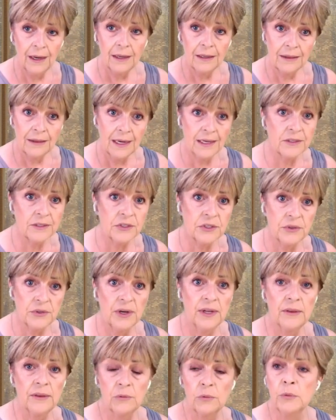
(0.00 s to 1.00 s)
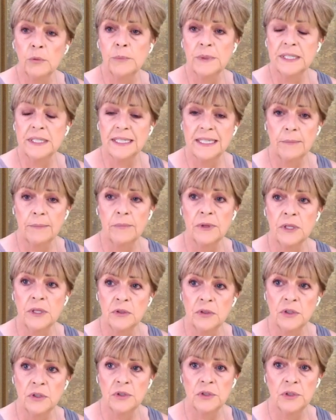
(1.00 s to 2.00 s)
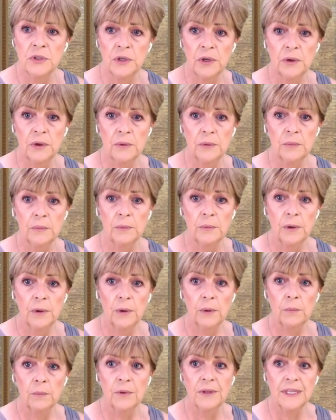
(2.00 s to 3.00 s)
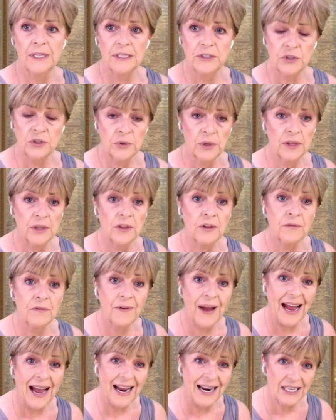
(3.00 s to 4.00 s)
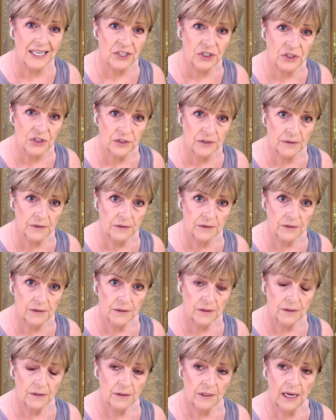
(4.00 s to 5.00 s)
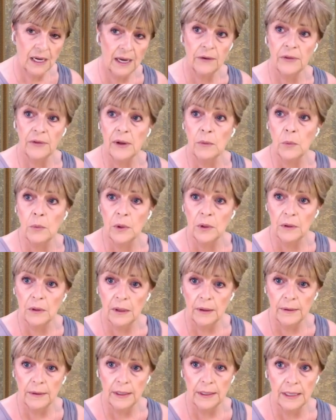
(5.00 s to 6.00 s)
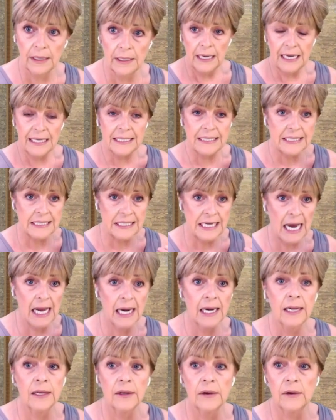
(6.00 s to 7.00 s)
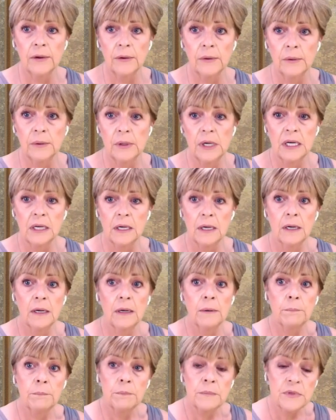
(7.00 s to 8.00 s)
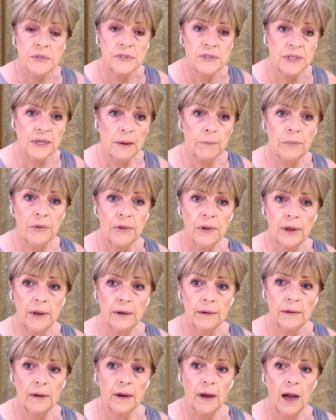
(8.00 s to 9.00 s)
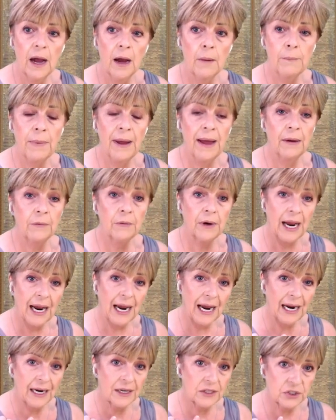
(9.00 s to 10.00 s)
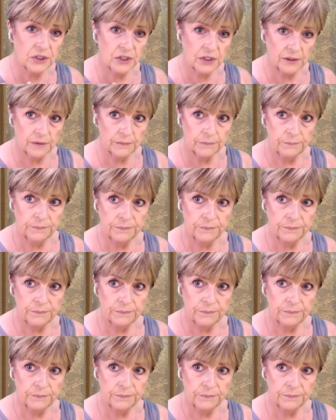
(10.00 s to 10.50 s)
that strength will be something to do with their strength of action, how they will, it's telling you something about action.